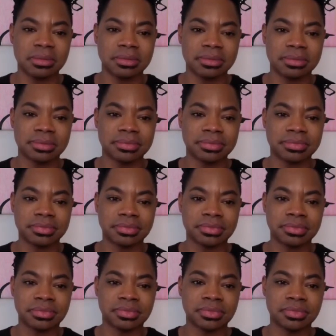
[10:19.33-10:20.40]

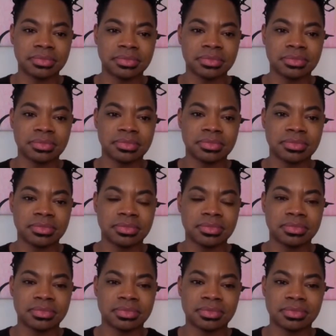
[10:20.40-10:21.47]

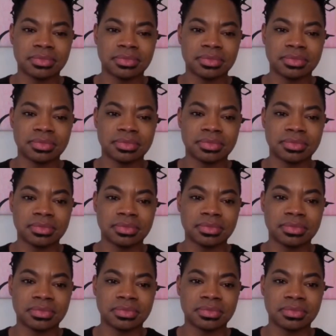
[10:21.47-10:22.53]

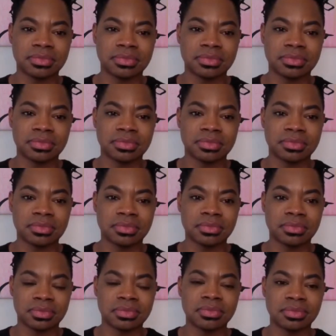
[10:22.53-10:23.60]

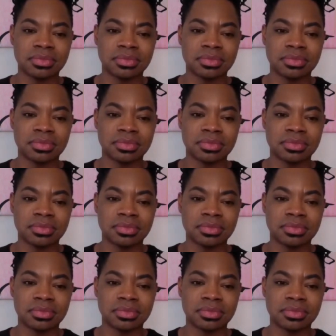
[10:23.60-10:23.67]
The person shown says nothing.